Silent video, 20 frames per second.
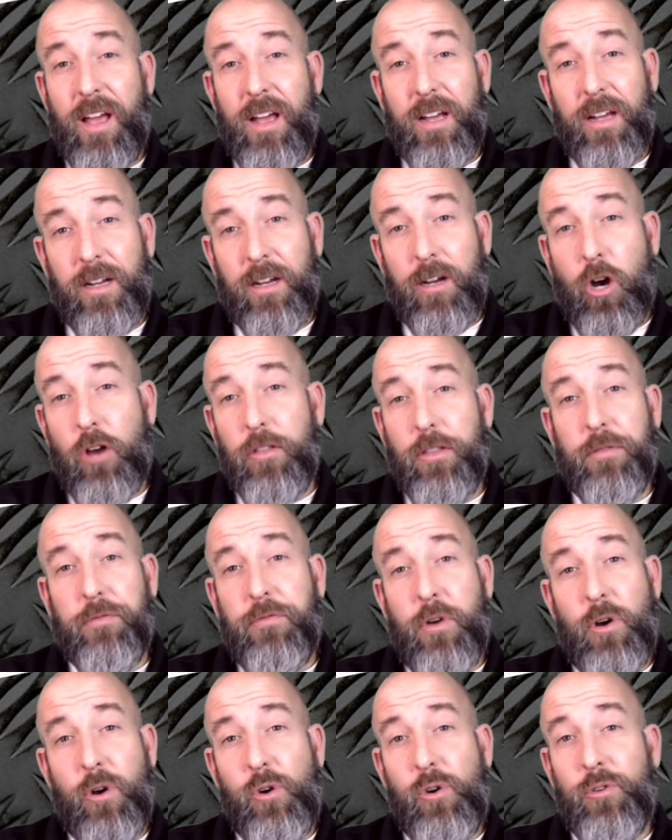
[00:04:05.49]
on the
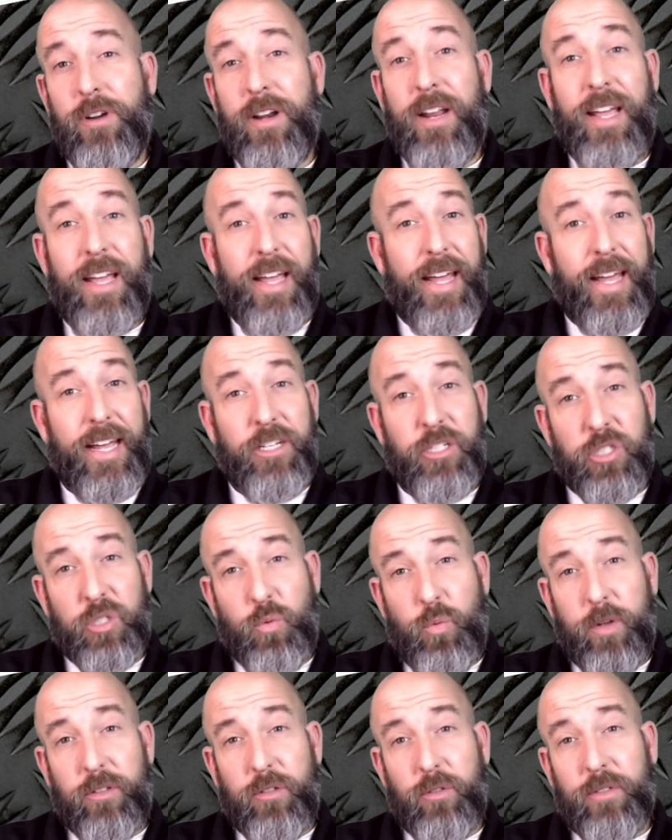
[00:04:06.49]
phone and just
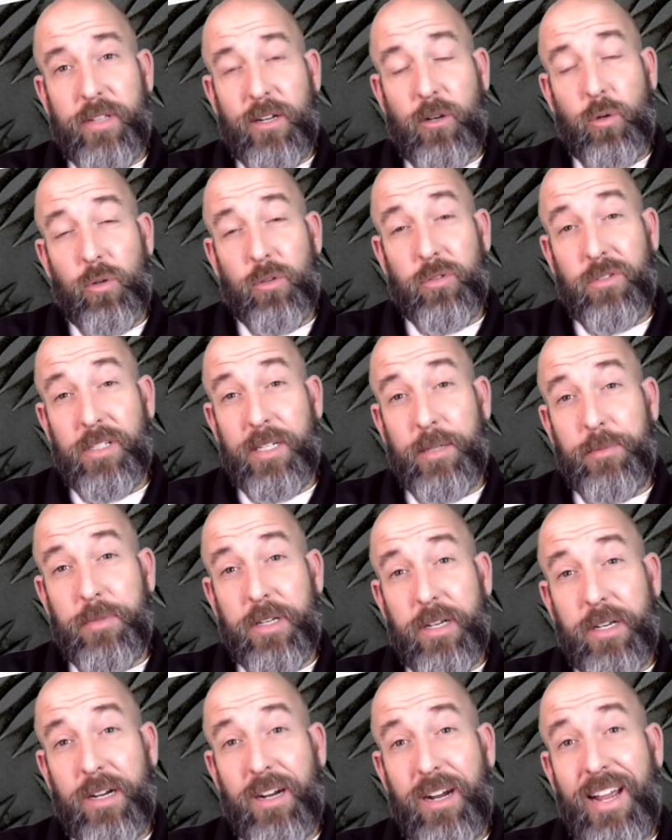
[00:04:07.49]
went through that whole setup
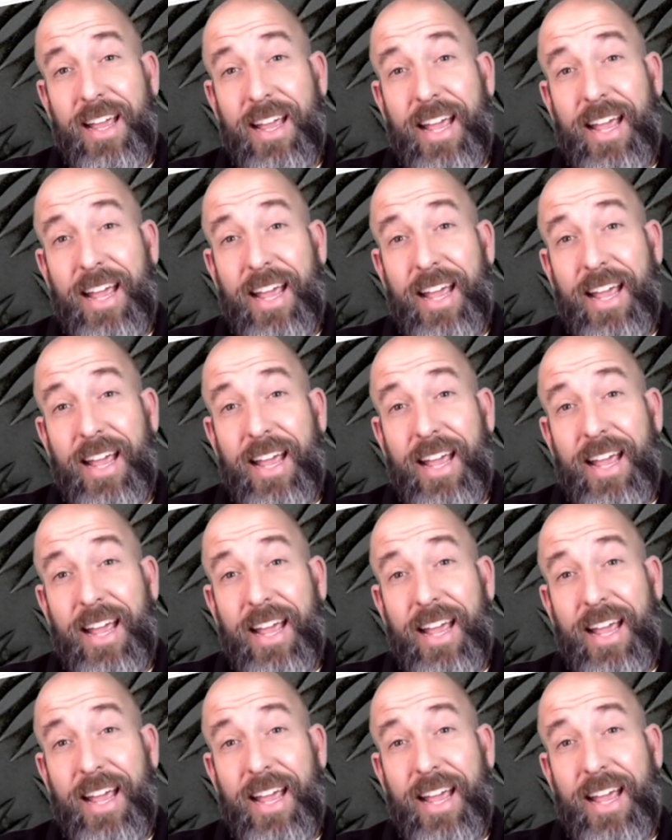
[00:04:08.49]
there.